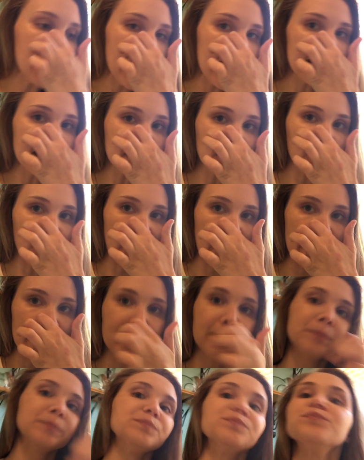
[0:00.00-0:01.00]

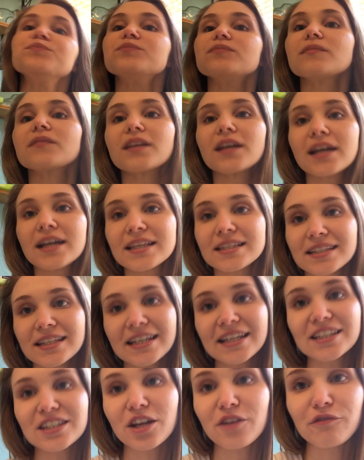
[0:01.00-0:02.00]
Anyway,
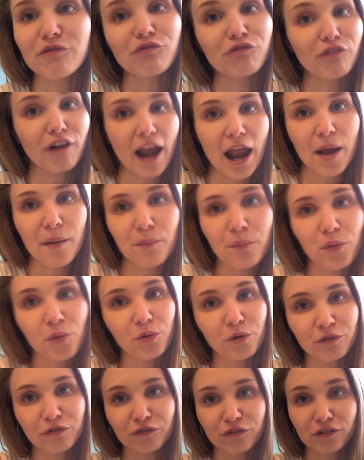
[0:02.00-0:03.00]
seeing as I've
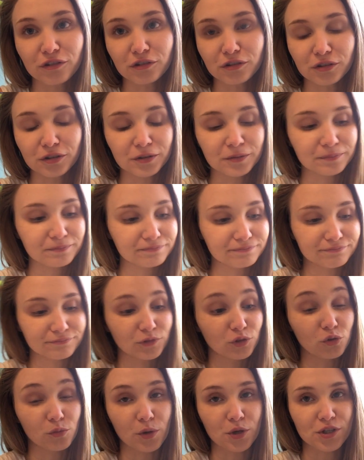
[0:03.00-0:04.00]
rambled for
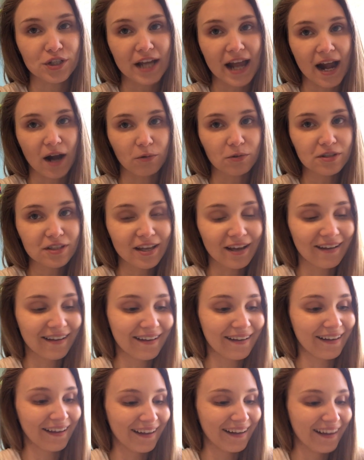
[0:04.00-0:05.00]
almost hours
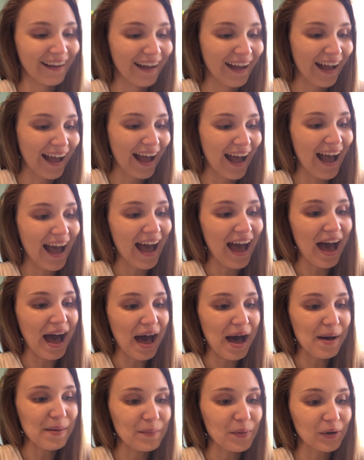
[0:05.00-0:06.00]

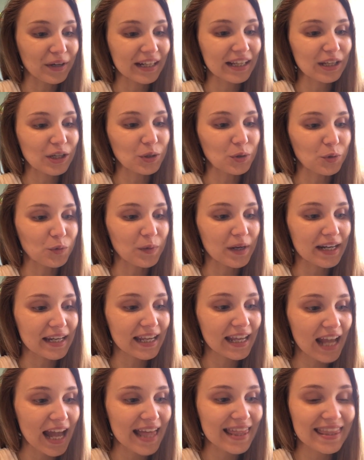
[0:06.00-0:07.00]
on here
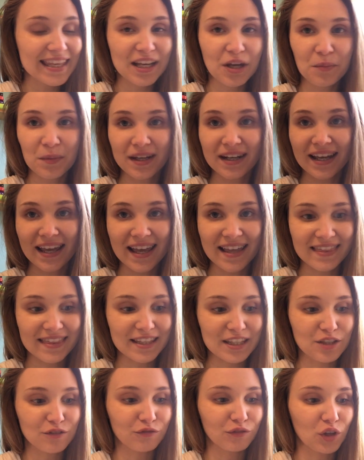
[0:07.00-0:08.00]
already, I think I'm going to end
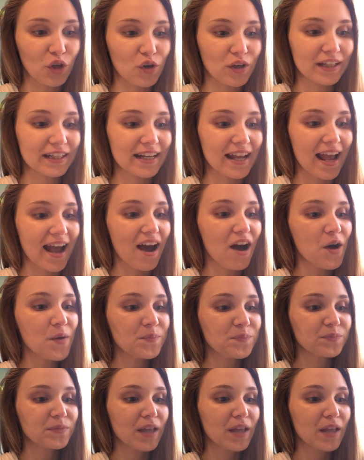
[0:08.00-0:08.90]
this vlog now.